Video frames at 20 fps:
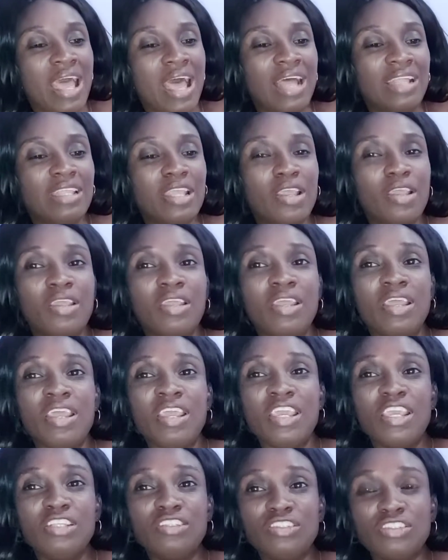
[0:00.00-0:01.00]
And then
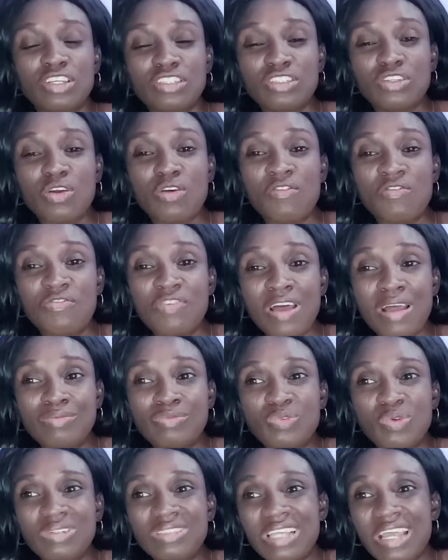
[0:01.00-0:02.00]
it just
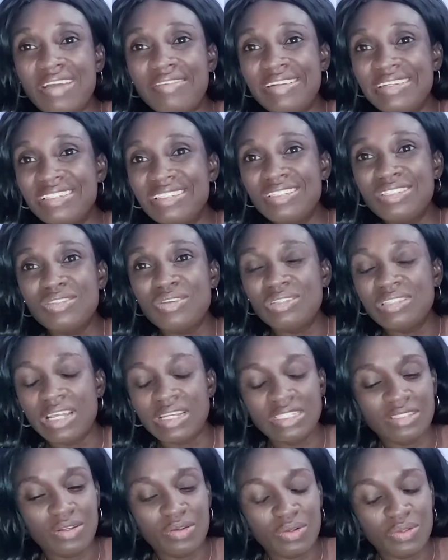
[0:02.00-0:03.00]
confirmed what I already saw, that
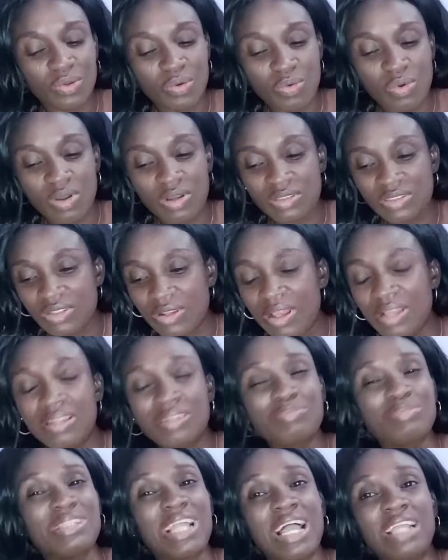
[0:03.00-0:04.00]
it's not going to work. So
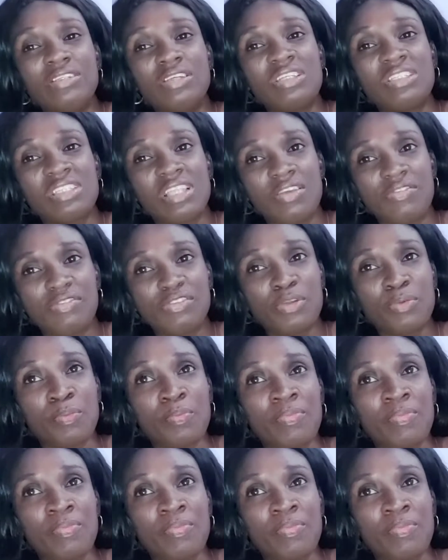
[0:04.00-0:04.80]
I just left him.